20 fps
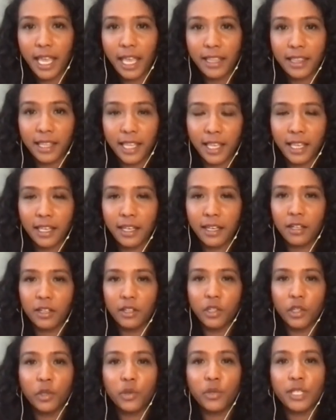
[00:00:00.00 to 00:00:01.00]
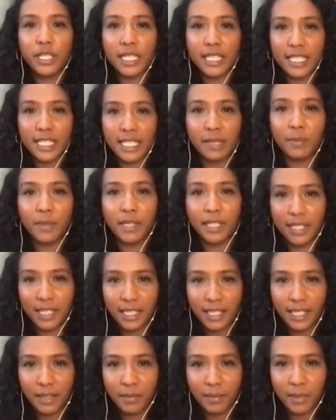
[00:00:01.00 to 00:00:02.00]
And then using
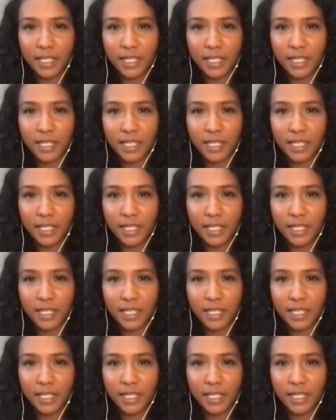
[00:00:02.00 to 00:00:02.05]
CBT,